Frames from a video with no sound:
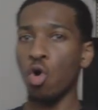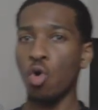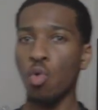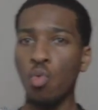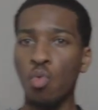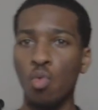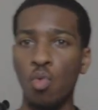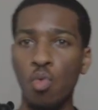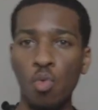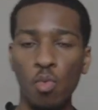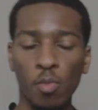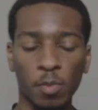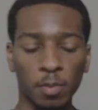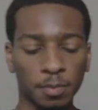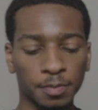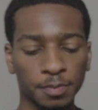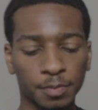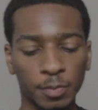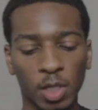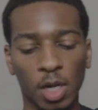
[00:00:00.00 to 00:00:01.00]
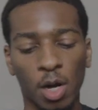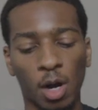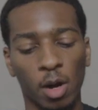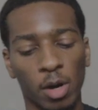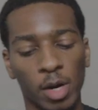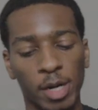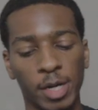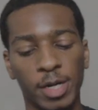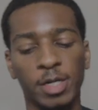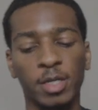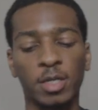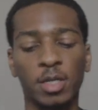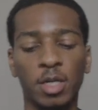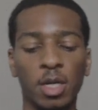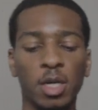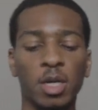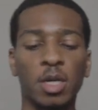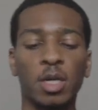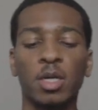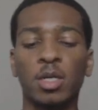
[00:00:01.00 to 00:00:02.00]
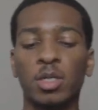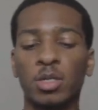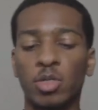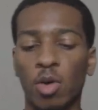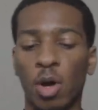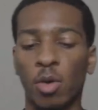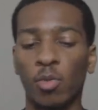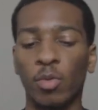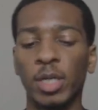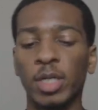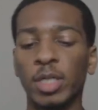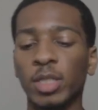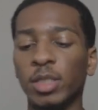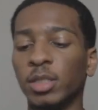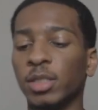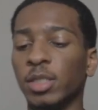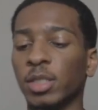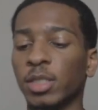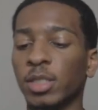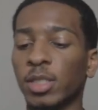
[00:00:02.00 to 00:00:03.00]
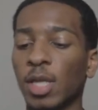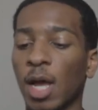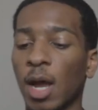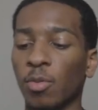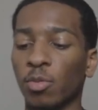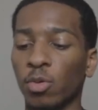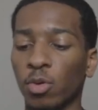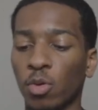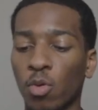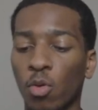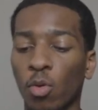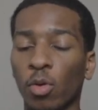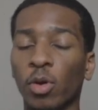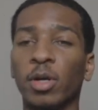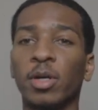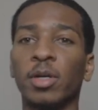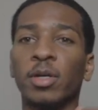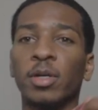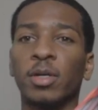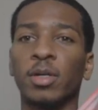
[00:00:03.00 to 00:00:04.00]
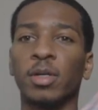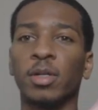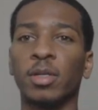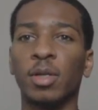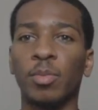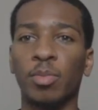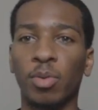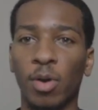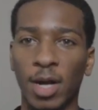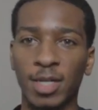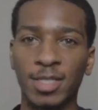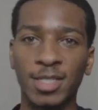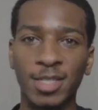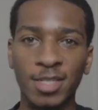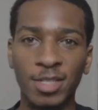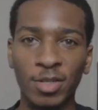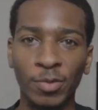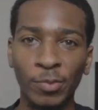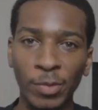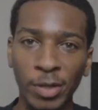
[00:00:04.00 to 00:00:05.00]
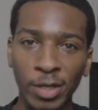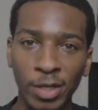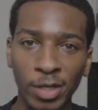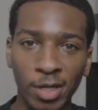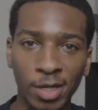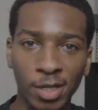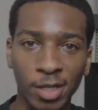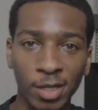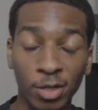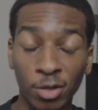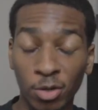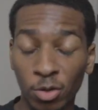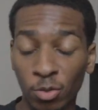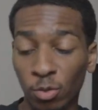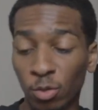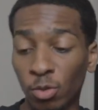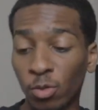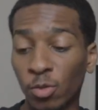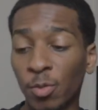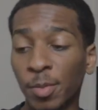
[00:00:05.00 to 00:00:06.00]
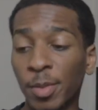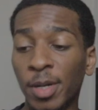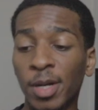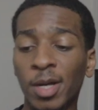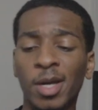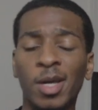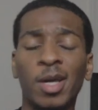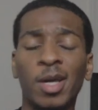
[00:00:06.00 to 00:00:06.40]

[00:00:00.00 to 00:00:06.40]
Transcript: Ooh. All right. So I really just stopped recording the process of me cleaning the room,